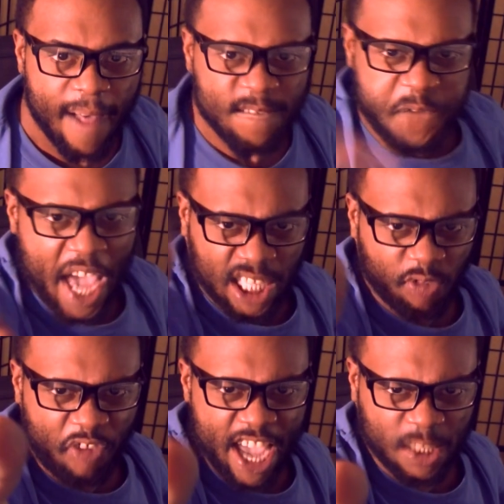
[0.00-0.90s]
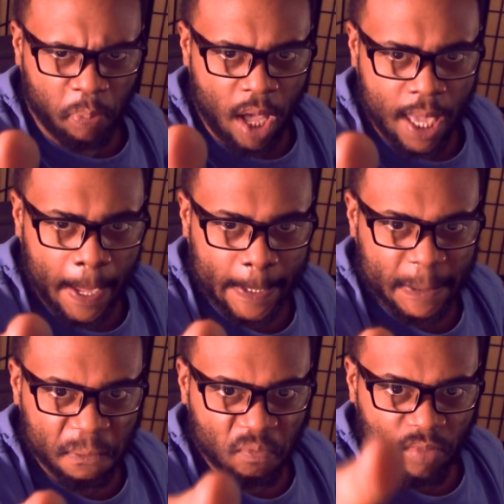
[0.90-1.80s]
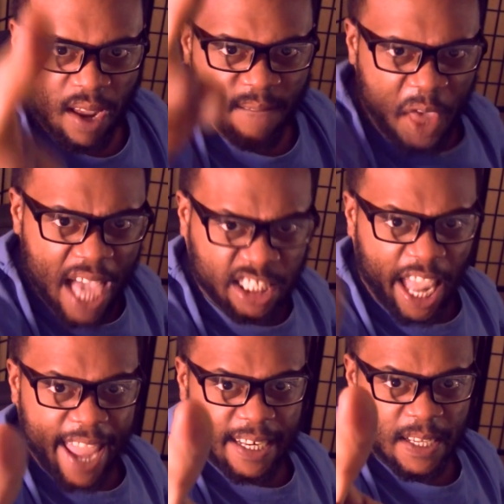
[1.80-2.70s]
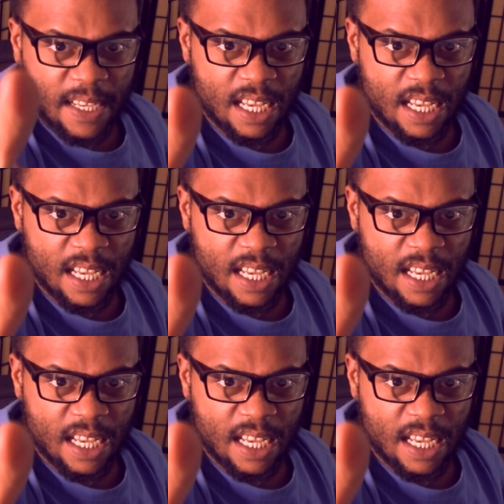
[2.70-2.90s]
Fix it, Facebook. Fix it.